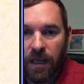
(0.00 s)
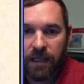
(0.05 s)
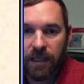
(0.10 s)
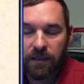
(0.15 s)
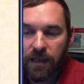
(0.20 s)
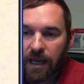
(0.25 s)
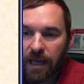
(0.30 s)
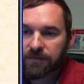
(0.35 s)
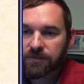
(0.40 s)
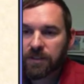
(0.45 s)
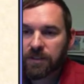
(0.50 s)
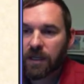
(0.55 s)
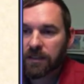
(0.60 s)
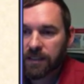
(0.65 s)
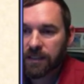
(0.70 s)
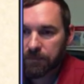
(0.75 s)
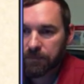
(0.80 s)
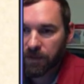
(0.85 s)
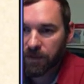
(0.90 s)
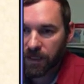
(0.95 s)
and
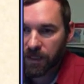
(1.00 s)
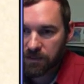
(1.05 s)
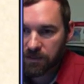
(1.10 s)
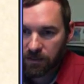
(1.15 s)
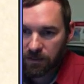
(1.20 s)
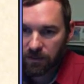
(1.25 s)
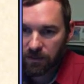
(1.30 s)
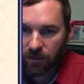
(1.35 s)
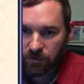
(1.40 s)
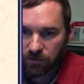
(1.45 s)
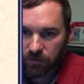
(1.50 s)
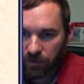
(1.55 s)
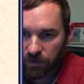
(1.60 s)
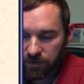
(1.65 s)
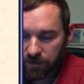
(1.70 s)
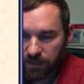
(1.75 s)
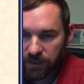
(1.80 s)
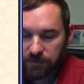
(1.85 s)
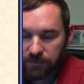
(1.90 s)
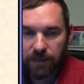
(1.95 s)
livestock depredation and those
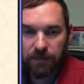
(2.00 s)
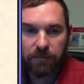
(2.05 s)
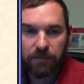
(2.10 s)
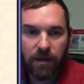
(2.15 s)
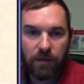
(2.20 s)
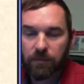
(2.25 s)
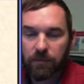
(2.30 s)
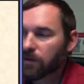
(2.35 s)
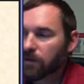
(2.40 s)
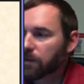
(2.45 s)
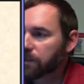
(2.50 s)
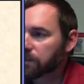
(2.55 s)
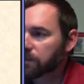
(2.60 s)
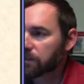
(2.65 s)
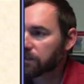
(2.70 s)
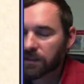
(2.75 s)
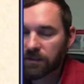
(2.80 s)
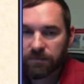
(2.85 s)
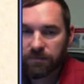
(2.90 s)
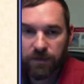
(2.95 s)
sort of things. But I'm, I'm really
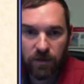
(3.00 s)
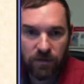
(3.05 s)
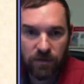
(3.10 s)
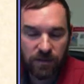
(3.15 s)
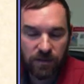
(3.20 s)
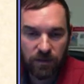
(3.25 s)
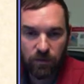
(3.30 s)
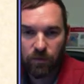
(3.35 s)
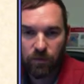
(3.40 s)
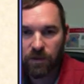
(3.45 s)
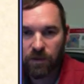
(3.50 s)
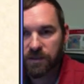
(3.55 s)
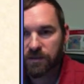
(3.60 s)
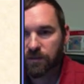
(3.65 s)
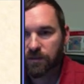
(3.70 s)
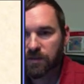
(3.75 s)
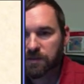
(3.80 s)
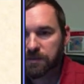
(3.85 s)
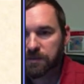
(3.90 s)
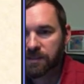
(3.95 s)
just going to focus on the ones
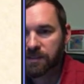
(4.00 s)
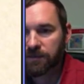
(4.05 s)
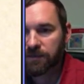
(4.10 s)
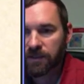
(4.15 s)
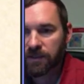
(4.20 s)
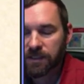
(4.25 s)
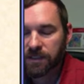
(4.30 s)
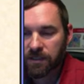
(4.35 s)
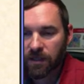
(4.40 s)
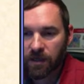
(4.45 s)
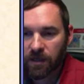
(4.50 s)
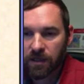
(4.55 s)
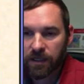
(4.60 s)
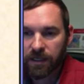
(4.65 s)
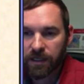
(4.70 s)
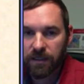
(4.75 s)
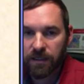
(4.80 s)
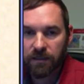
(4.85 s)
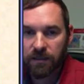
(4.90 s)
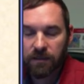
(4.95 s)
that we're specifically
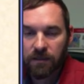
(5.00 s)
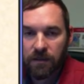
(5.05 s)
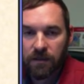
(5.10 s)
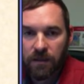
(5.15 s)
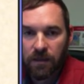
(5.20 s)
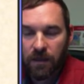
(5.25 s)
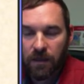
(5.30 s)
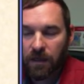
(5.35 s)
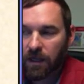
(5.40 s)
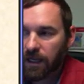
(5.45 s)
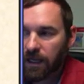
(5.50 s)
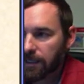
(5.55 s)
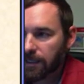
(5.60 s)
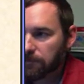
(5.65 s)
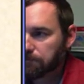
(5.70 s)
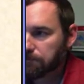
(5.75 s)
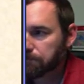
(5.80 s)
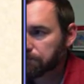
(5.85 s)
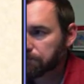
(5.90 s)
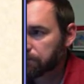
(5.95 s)
targeting
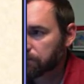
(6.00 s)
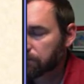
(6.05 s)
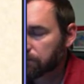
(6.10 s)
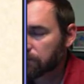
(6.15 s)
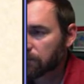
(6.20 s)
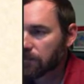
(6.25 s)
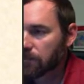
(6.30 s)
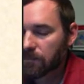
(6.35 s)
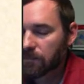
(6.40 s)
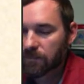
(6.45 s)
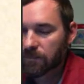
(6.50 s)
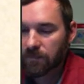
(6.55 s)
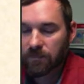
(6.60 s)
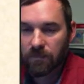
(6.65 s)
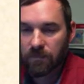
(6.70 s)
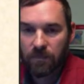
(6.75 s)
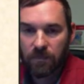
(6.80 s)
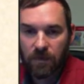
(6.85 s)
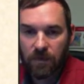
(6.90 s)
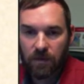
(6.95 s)
uh,
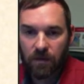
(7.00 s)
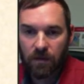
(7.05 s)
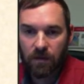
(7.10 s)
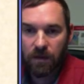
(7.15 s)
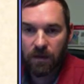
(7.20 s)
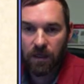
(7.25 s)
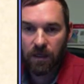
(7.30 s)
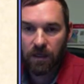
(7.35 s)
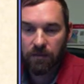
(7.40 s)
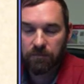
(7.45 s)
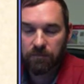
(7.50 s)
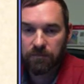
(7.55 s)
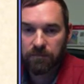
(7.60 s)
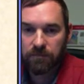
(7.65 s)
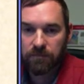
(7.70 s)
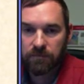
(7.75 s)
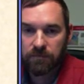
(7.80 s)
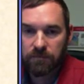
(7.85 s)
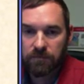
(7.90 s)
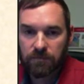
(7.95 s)
um,
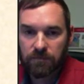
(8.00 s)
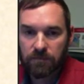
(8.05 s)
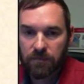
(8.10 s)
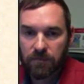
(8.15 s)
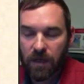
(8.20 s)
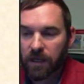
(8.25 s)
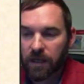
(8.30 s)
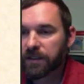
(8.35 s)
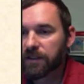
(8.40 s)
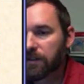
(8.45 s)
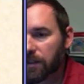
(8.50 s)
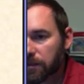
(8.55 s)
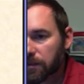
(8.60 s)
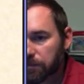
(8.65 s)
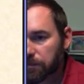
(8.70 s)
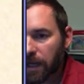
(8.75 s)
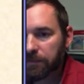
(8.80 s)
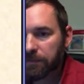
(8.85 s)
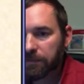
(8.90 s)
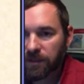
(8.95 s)
ungulate
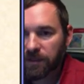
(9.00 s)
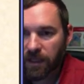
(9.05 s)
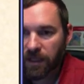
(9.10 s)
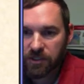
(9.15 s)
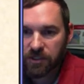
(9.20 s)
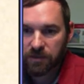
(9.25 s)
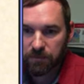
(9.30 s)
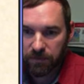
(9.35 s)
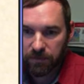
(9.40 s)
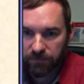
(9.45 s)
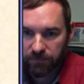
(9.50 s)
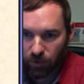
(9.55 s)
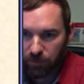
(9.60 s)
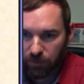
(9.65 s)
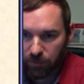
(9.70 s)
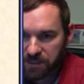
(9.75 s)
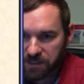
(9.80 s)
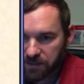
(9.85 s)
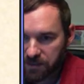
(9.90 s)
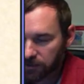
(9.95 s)
population
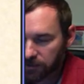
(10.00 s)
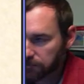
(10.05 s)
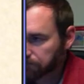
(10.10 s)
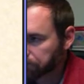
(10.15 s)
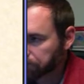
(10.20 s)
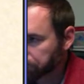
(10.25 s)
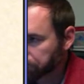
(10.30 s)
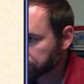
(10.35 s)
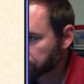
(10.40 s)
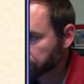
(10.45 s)
performance here.